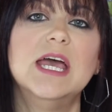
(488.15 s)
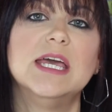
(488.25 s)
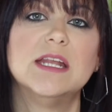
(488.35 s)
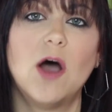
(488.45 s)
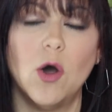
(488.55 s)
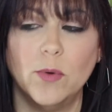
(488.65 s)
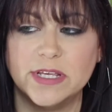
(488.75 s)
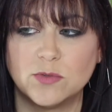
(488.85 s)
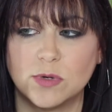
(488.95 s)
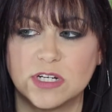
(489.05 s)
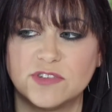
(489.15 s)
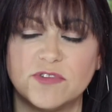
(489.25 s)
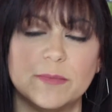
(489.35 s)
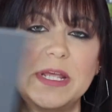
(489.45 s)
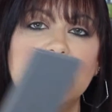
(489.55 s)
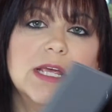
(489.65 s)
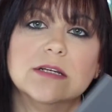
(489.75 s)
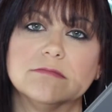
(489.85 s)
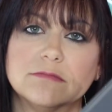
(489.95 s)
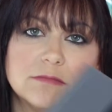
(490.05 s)
It always works for me.
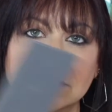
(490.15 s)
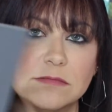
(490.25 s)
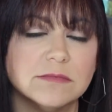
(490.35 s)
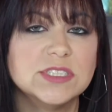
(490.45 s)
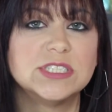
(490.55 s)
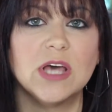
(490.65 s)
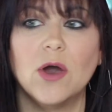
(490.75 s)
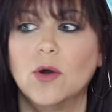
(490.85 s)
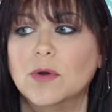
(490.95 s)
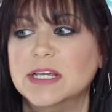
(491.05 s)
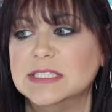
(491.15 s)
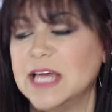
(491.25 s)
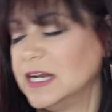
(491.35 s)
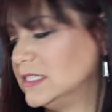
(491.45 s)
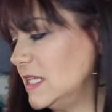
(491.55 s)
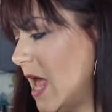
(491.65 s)
So that is an